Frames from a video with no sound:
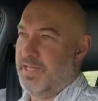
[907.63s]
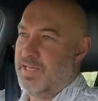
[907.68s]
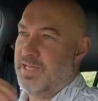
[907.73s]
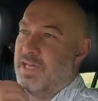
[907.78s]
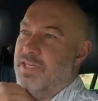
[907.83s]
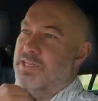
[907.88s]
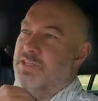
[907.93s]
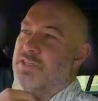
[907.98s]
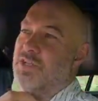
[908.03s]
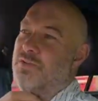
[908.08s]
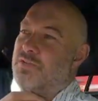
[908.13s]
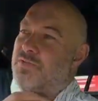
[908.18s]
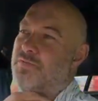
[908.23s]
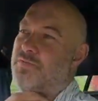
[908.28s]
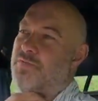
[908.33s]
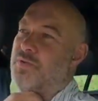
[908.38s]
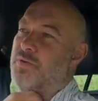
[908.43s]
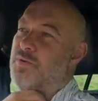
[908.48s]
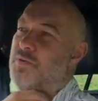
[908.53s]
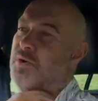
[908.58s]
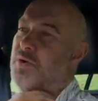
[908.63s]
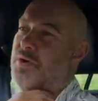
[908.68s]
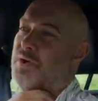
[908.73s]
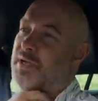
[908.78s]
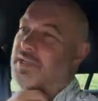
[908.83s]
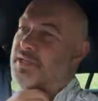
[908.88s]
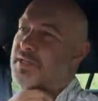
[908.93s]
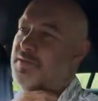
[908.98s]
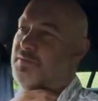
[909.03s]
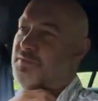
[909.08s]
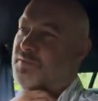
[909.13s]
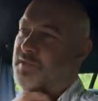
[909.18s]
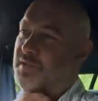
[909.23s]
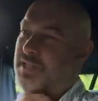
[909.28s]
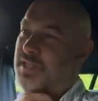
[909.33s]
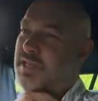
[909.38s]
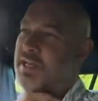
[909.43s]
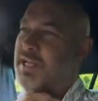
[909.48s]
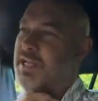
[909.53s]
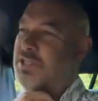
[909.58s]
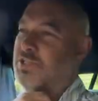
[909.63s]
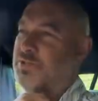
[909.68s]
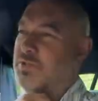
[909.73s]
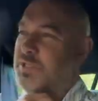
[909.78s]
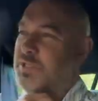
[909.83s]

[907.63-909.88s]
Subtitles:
And you don't feel like, with the electric